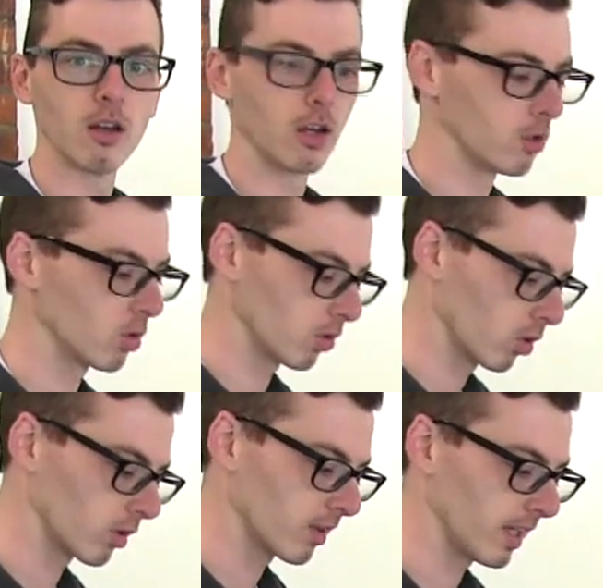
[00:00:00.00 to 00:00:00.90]
and you're
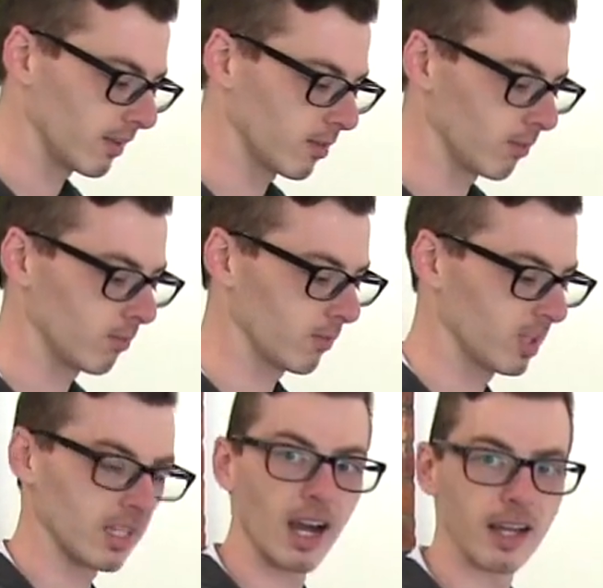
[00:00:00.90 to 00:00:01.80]
just there
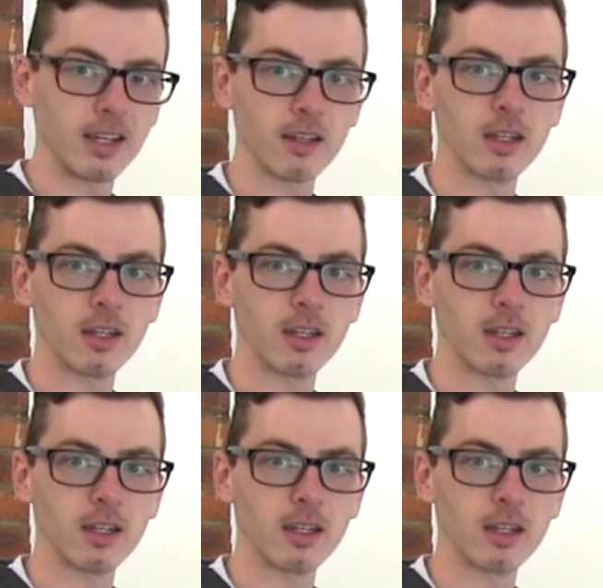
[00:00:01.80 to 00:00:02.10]
to guide